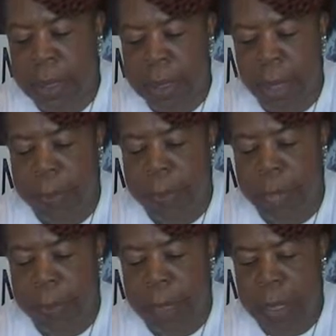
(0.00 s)

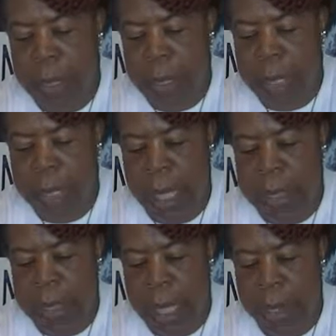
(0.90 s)
WWE has
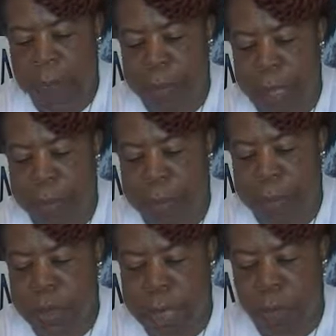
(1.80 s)
not been able to
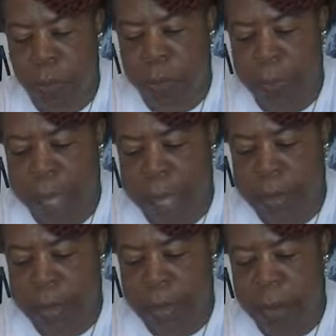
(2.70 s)
settle with
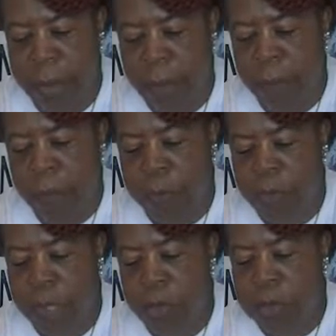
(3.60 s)
Patterson for the
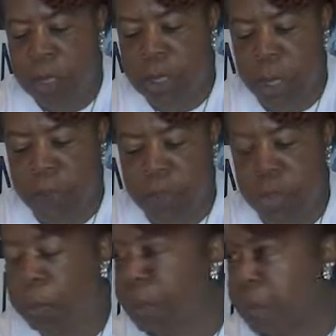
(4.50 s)
usage of
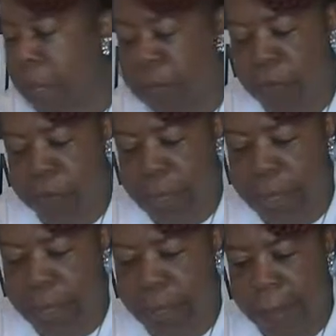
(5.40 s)
Superstars of
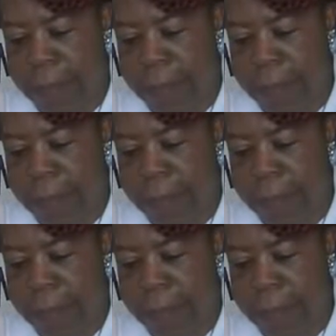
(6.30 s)
Wrestling.